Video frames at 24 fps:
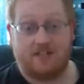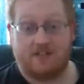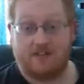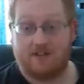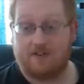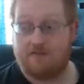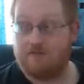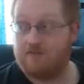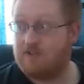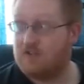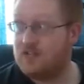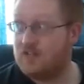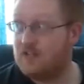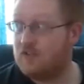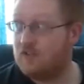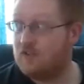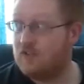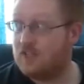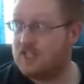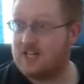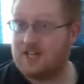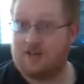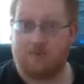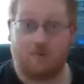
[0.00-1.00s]
I didn't really
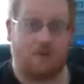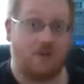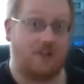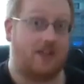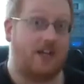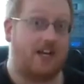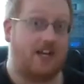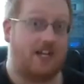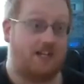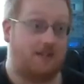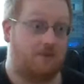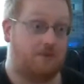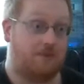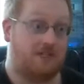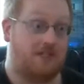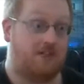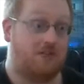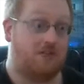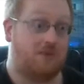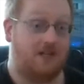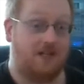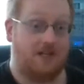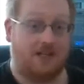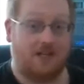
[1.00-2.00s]
understand what the hell I was
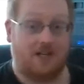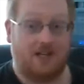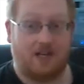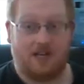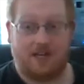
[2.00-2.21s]
doing.